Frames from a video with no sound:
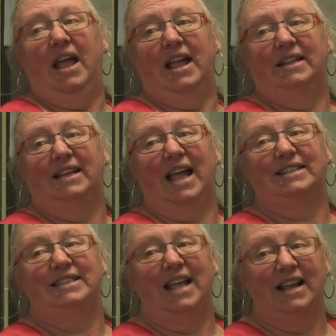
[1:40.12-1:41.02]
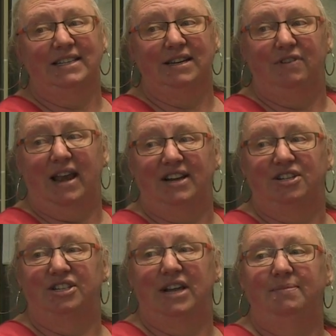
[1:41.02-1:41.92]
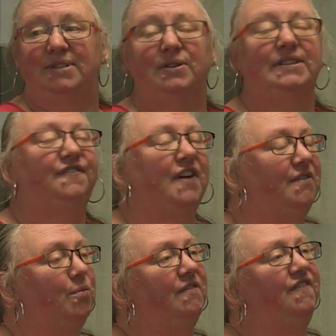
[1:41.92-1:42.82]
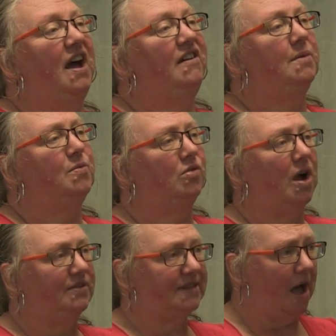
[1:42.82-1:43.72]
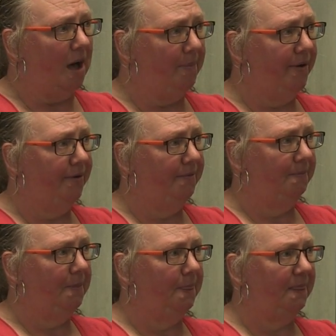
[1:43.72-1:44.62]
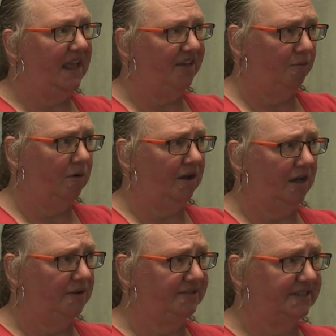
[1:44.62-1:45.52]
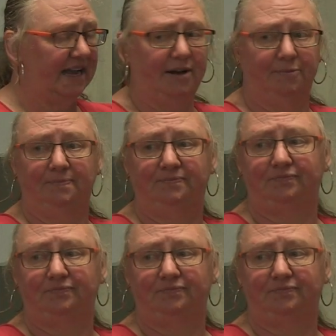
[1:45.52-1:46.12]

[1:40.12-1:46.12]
indicates a negative relationship, so as one variable goes up, the other one goes down.